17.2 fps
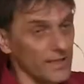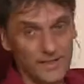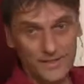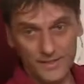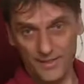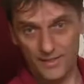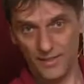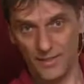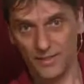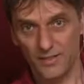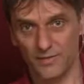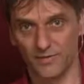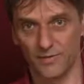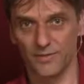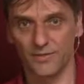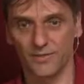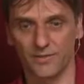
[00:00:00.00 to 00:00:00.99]
exercise
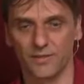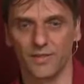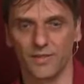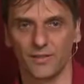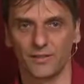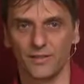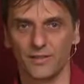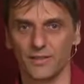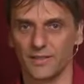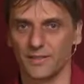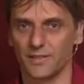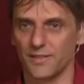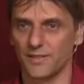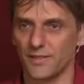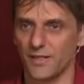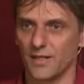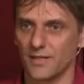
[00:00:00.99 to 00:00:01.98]
first. They need
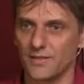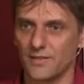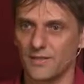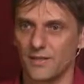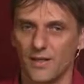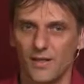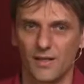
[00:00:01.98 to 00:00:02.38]
exercise.